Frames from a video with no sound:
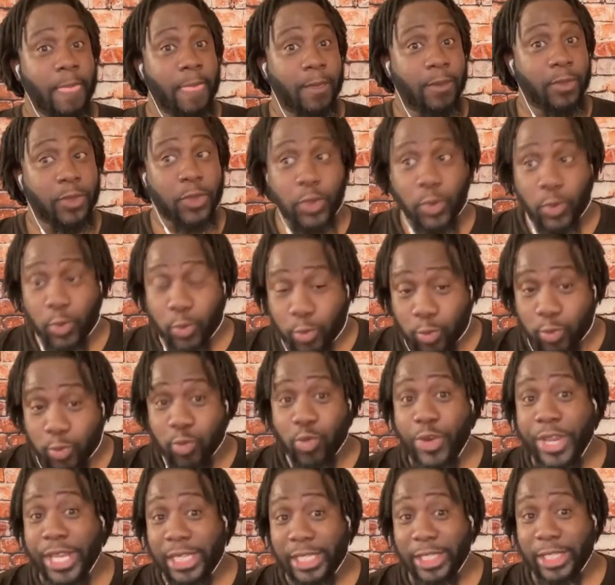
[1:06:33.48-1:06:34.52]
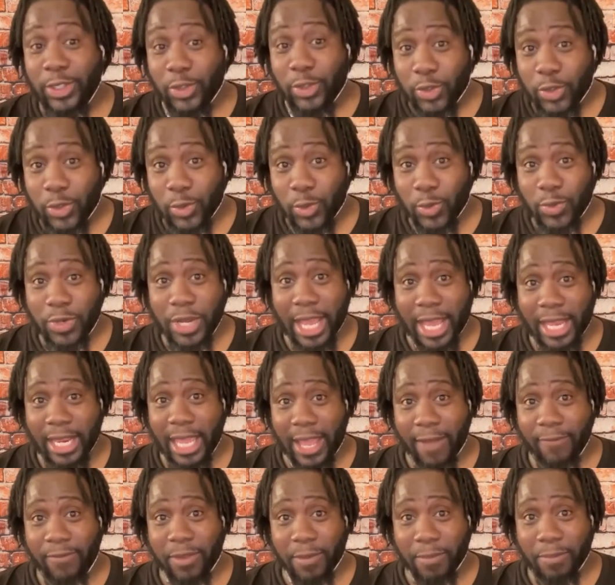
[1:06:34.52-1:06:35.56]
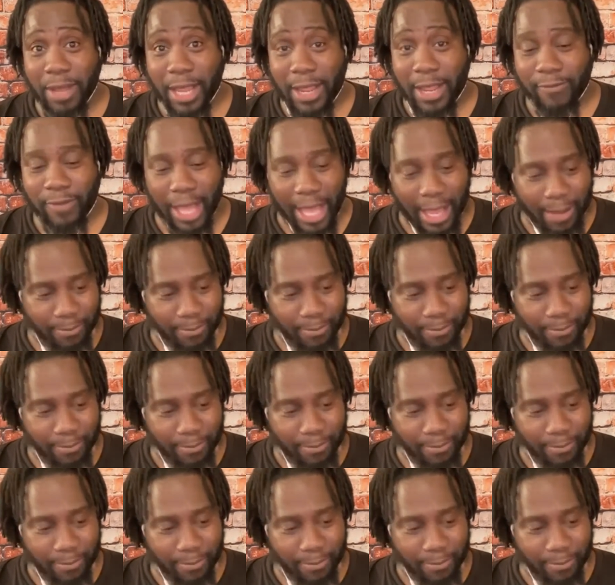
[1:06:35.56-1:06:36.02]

You really do not have to buy.